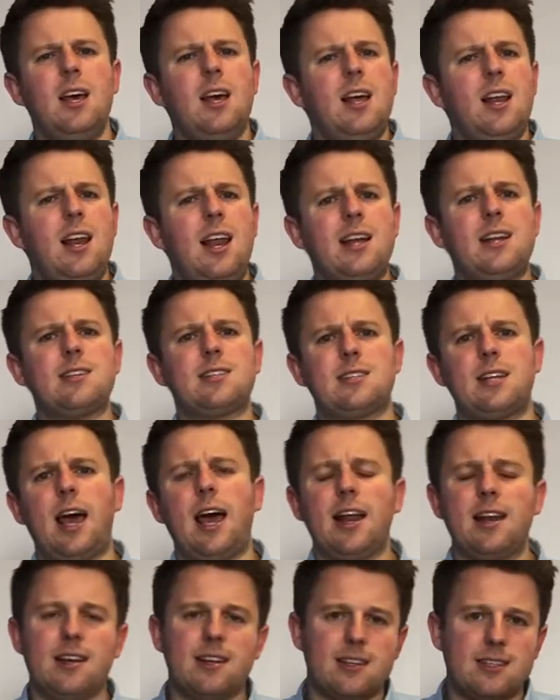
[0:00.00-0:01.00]
Let us
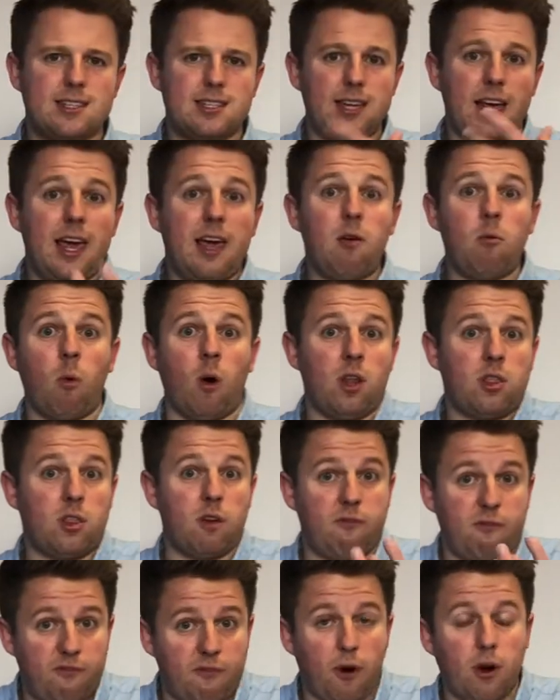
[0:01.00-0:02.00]
then see what the
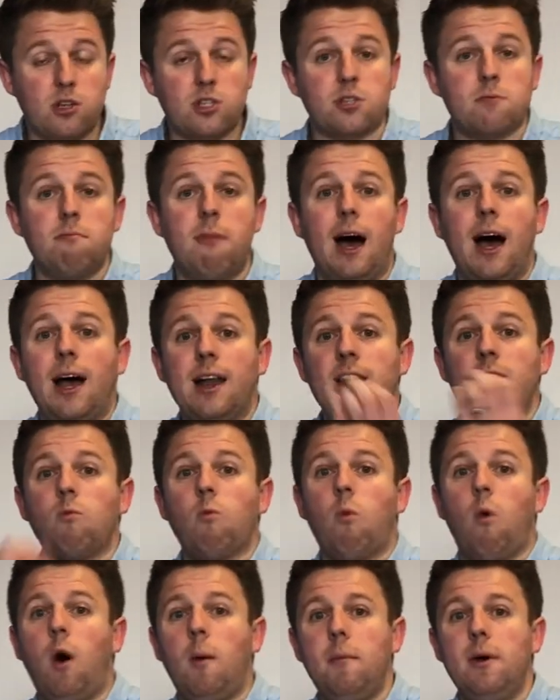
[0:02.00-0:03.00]
first man and
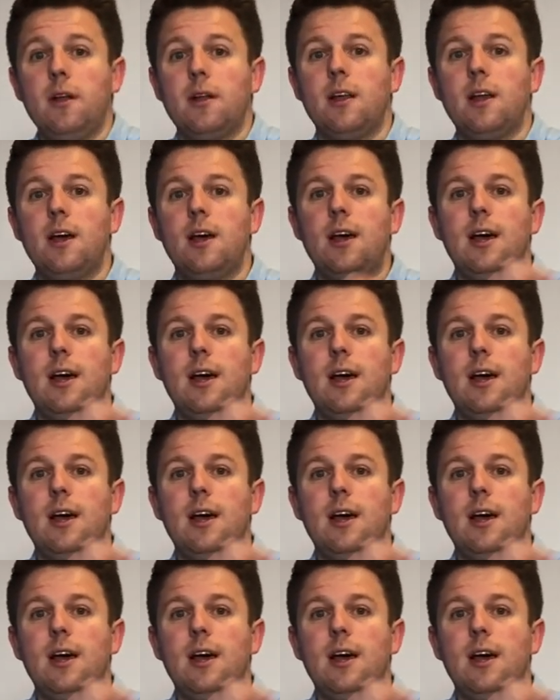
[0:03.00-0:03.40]
woman